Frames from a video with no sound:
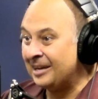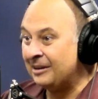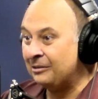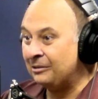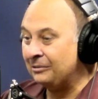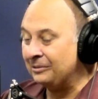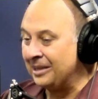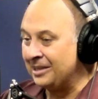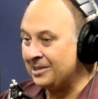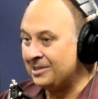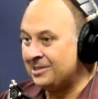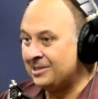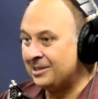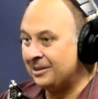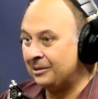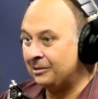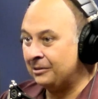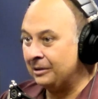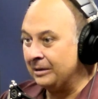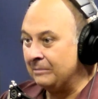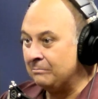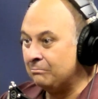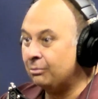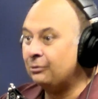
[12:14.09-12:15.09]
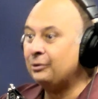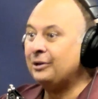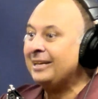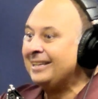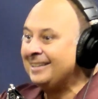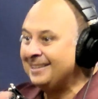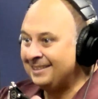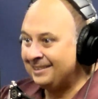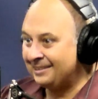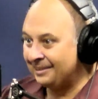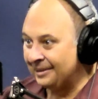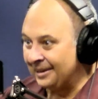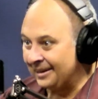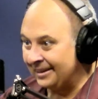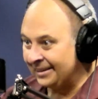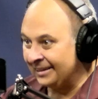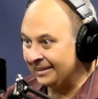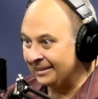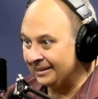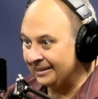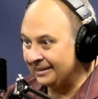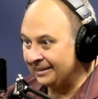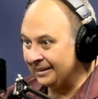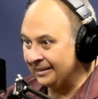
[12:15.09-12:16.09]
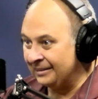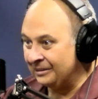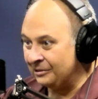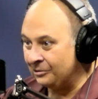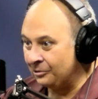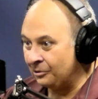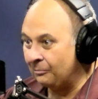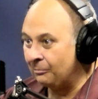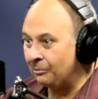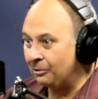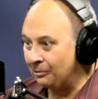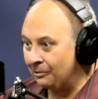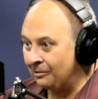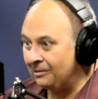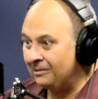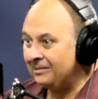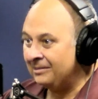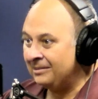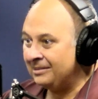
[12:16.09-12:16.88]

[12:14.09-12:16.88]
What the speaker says: don't necessarily breathe like a normal